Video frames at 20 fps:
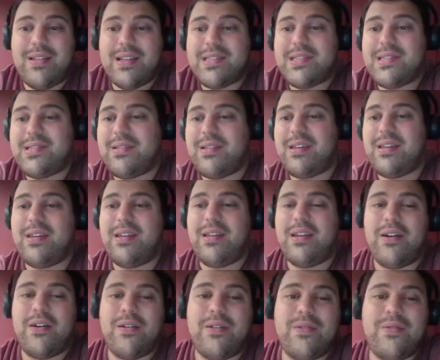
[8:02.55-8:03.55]
We've seen
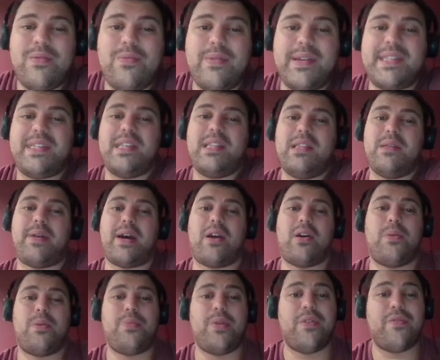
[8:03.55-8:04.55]
the
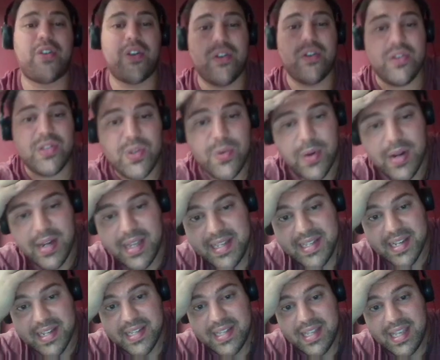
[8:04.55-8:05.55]
Powerpuff Girls
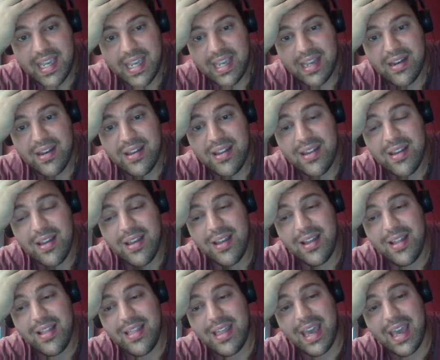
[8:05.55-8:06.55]
2016.
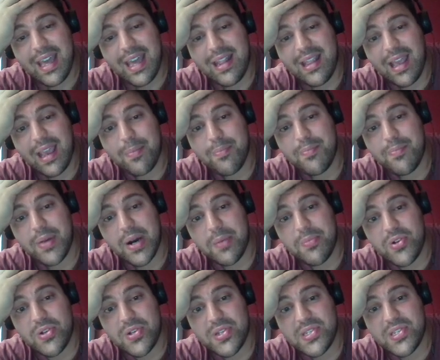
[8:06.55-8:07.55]
They had like
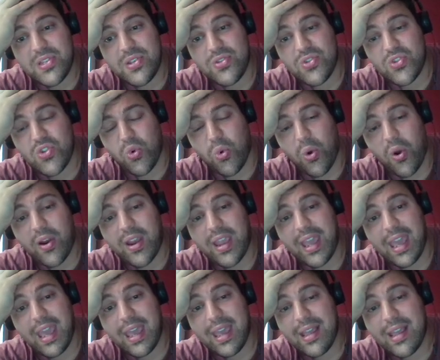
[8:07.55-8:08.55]
Bubbles
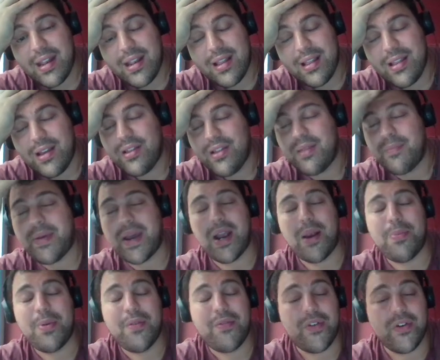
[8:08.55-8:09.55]
twerking and no, the
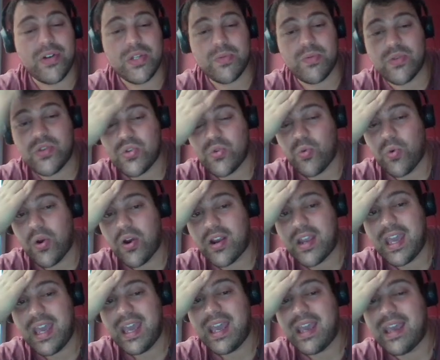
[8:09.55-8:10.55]
Powerpuff Girls were
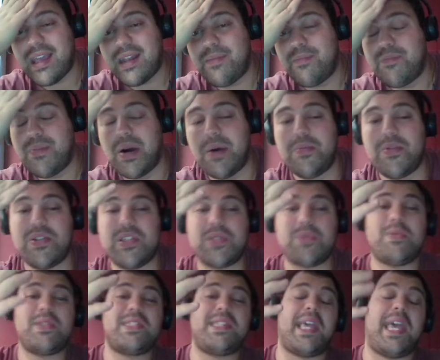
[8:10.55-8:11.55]
twerking and Bubbles
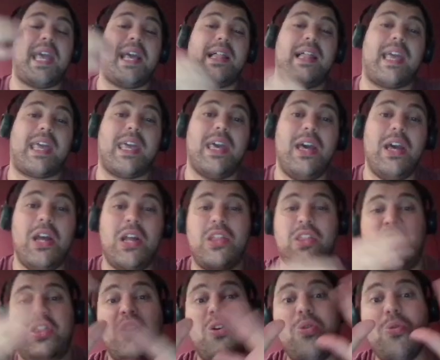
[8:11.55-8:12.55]
was saying like,
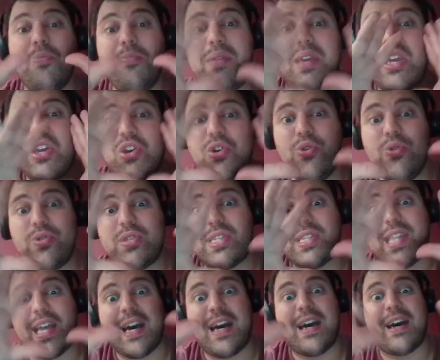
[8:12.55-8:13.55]
no me
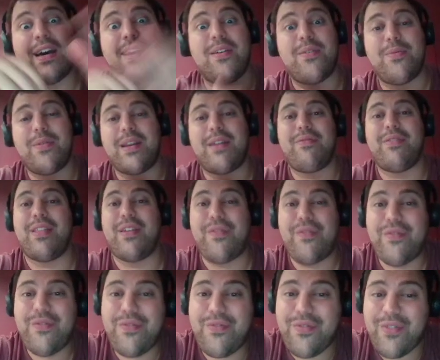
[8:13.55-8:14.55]
gusta or whatever the
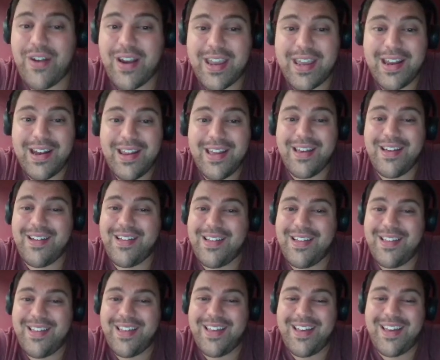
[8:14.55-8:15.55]
frickin'
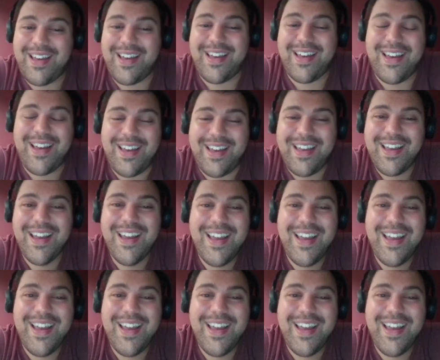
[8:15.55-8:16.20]
hell.